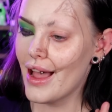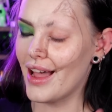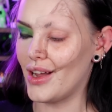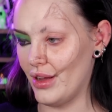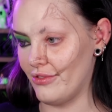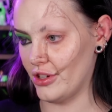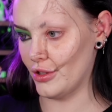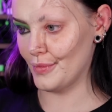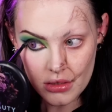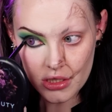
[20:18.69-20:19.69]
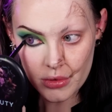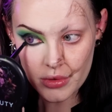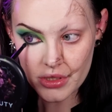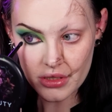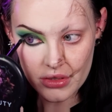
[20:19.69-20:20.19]
However, she
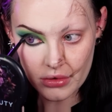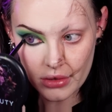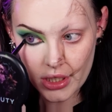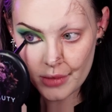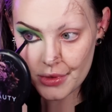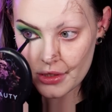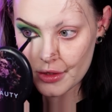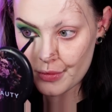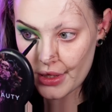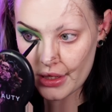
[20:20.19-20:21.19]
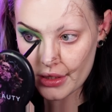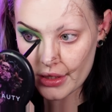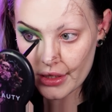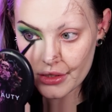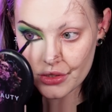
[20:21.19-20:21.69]
was described as being
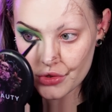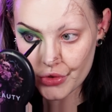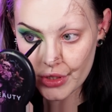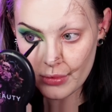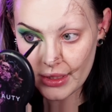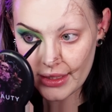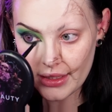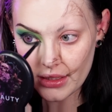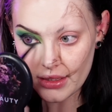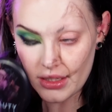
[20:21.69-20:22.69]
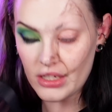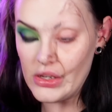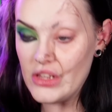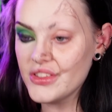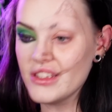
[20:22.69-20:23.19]
extremely
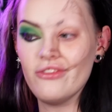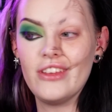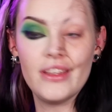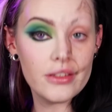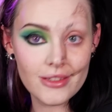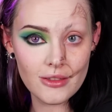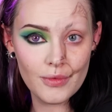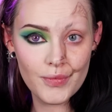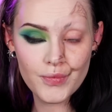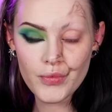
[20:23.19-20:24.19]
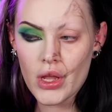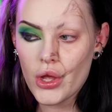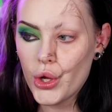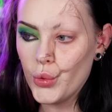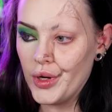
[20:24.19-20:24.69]
lascivious,
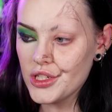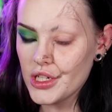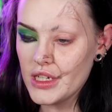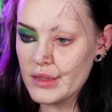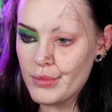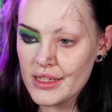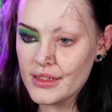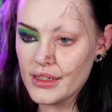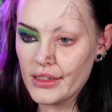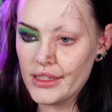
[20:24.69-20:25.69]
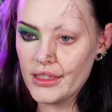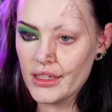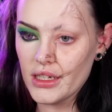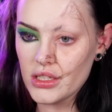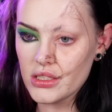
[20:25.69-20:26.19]
which is basically